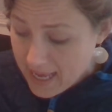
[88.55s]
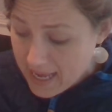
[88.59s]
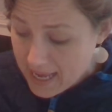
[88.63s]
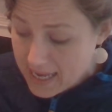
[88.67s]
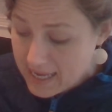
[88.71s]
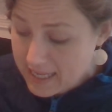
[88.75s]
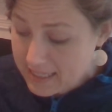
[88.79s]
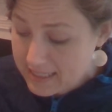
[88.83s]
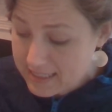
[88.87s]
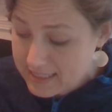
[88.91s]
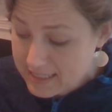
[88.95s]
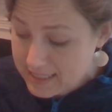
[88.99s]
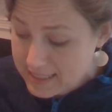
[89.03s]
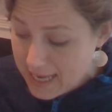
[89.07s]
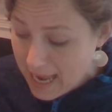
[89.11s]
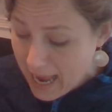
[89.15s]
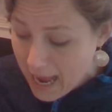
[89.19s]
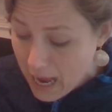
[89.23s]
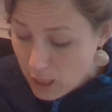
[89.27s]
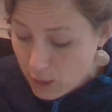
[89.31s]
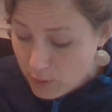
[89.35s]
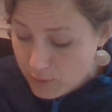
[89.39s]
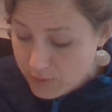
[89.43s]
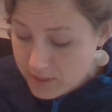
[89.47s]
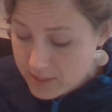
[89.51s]
and
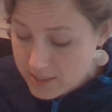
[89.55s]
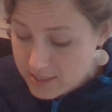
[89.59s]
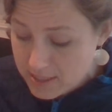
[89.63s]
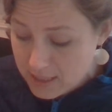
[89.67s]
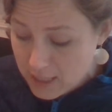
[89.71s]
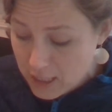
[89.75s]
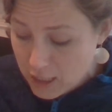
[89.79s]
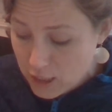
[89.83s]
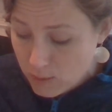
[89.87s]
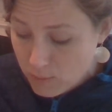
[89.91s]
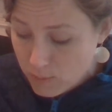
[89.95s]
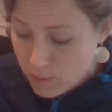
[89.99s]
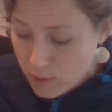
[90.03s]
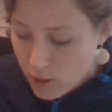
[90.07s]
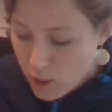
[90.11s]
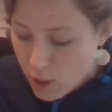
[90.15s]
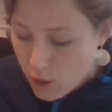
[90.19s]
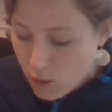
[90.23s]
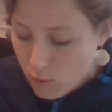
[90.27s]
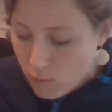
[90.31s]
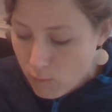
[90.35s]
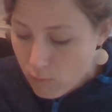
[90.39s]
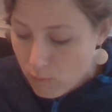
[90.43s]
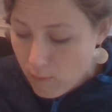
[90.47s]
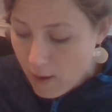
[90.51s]
down the slope
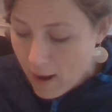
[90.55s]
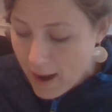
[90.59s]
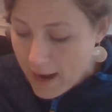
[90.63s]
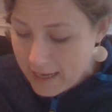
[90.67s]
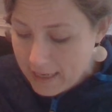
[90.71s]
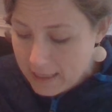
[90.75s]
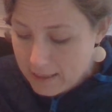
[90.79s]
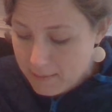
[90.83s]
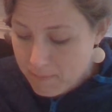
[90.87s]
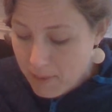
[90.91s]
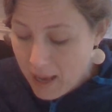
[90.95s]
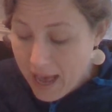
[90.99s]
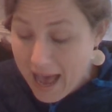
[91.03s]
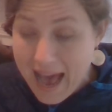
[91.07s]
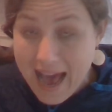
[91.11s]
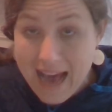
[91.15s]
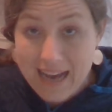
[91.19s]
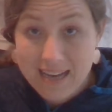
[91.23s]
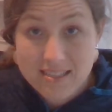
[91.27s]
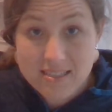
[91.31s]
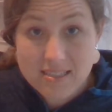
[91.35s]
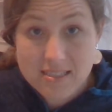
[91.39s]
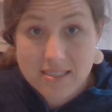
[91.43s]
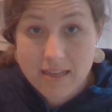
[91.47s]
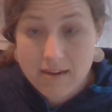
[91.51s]
right
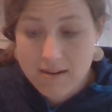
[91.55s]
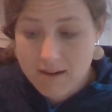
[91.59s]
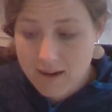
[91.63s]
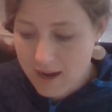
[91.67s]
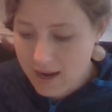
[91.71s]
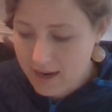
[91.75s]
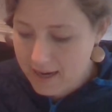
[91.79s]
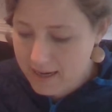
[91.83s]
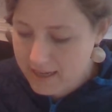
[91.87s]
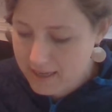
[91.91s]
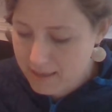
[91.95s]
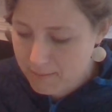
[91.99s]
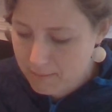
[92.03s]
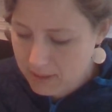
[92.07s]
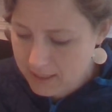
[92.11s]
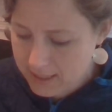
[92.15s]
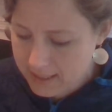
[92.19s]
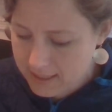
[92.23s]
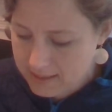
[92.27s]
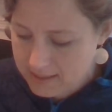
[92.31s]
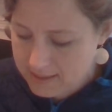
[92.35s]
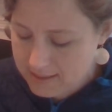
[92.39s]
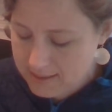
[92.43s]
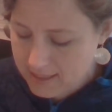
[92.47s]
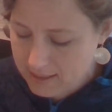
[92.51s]
past their hiding
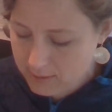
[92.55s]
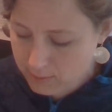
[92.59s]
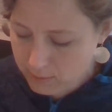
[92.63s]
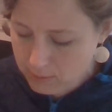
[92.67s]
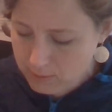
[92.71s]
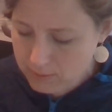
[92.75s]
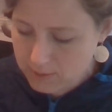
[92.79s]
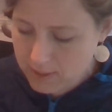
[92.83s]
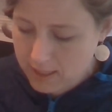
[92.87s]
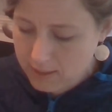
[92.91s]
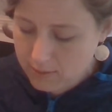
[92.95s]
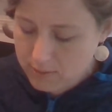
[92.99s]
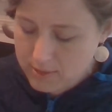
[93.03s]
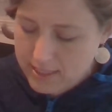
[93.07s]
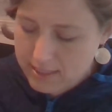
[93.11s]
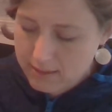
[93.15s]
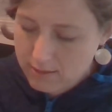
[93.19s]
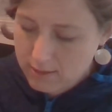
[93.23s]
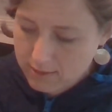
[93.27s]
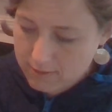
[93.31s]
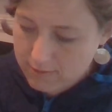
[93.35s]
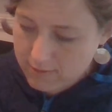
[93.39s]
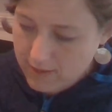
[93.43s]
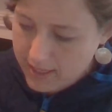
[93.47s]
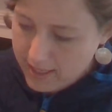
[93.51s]
place. Ooh, how
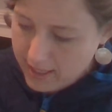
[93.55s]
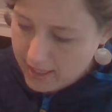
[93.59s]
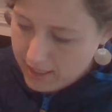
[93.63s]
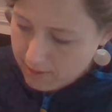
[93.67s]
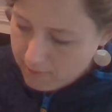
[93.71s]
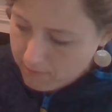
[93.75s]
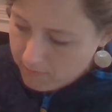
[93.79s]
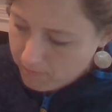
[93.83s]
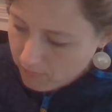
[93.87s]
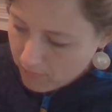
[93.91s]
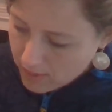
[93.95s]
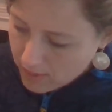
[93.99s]
terrifying.